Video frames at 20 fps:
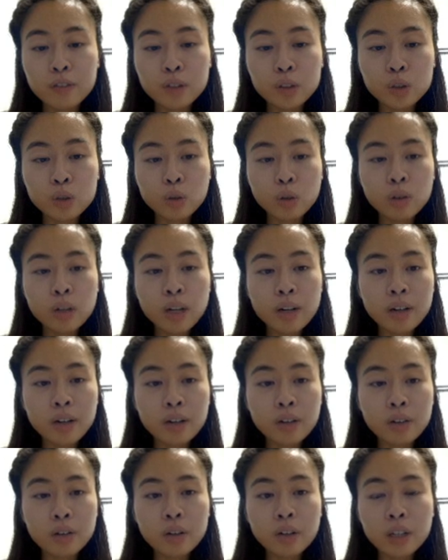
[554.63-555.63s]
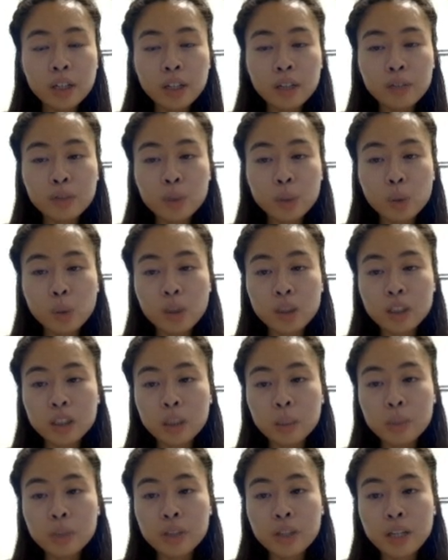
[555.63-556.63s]
And if you scroll down here, they're going to give you
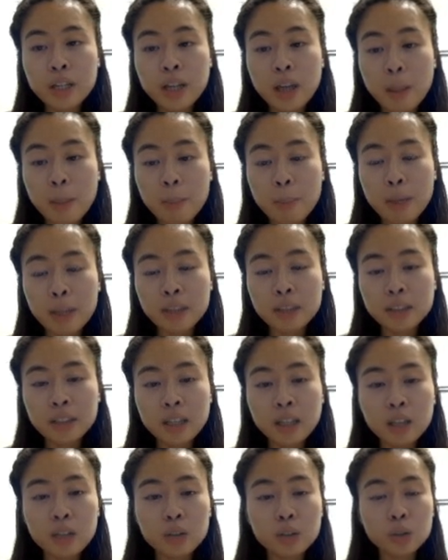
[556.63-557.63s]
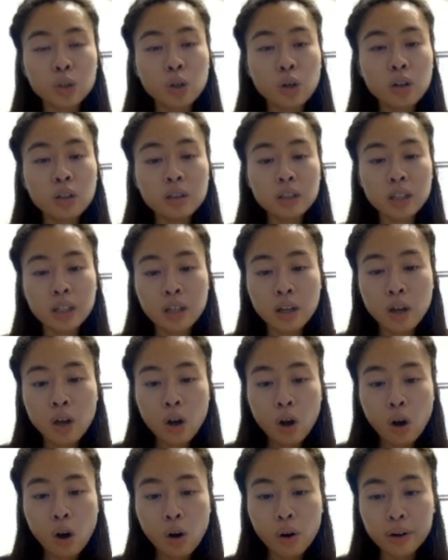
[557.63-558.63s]
some of the best sellers currently
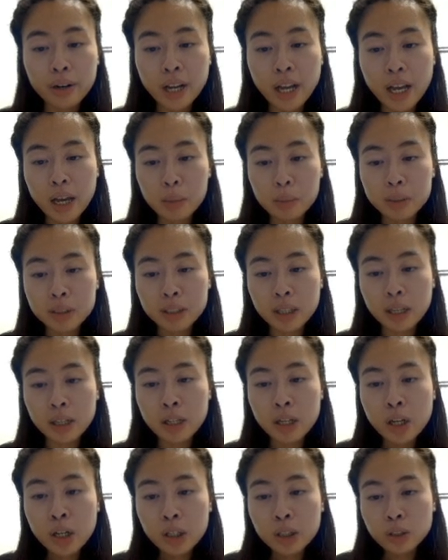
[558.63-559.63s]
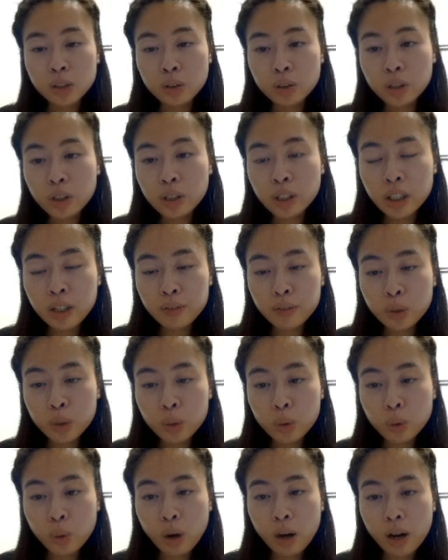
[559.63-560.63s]
on Amazon. So they're going to give
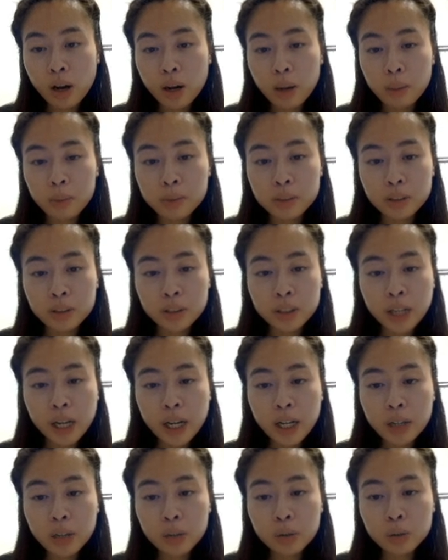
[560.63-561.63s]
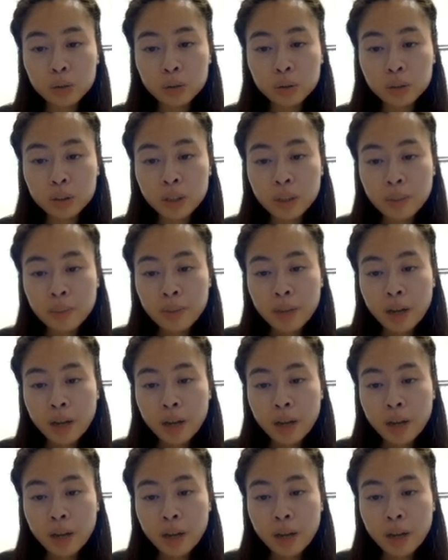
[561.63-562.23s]
you um, their titles.